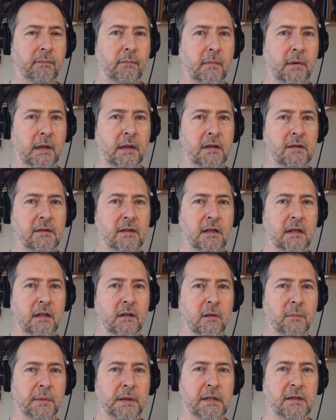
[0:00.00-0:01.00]
it's a
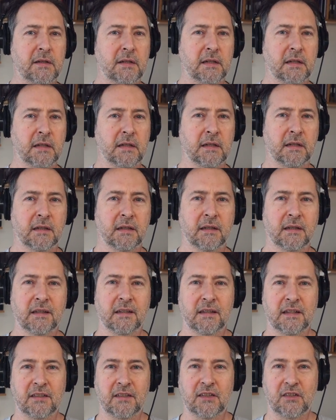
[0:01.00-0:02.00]
little bit uh,
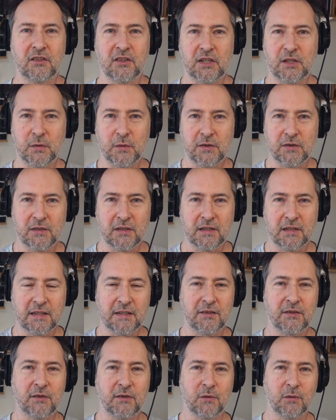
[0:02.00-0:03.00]
disingenuous, at
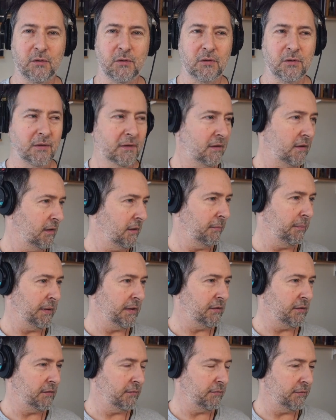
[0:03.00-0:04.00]
least, or a
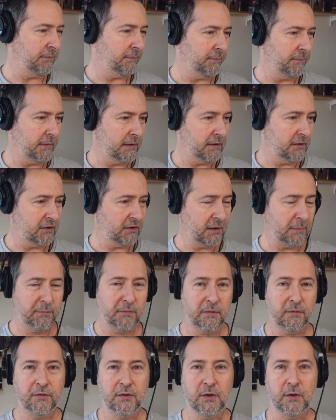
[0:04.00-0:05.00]
bit of
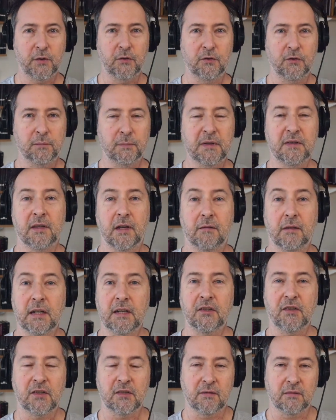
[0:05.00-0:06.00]
subterfuge,
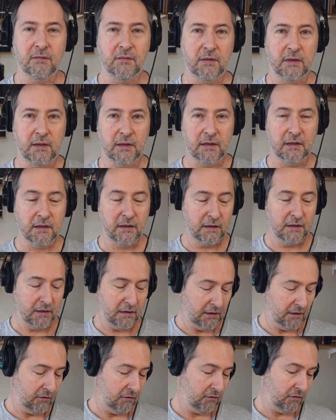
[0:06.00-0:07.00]
misdirection for the
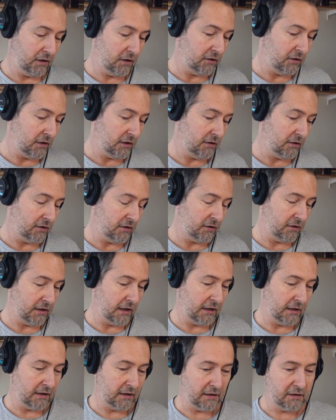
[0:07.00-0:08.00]
traditionalists to
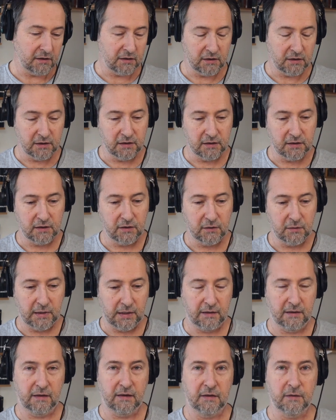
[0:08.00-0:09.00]
say that uh, you know
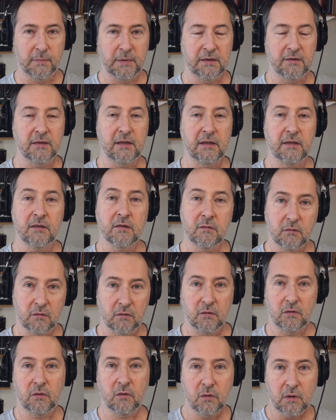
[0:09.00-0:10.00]
hadith means this.
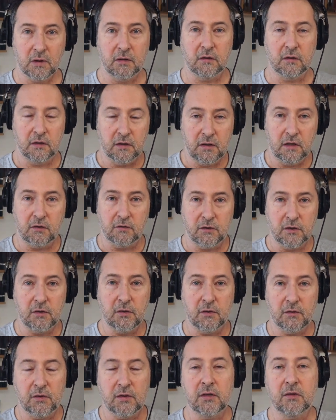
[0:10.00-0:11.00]
The Quran does
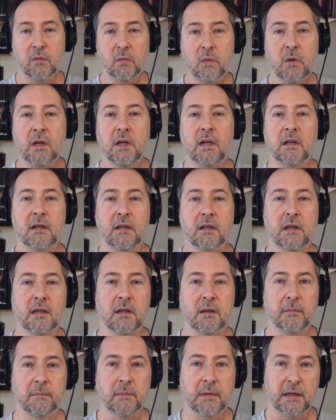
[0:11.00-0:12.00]
use this word,
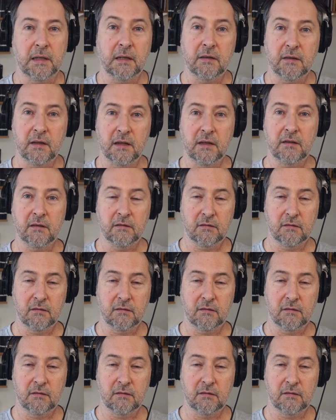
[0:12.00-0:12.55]
um, and it it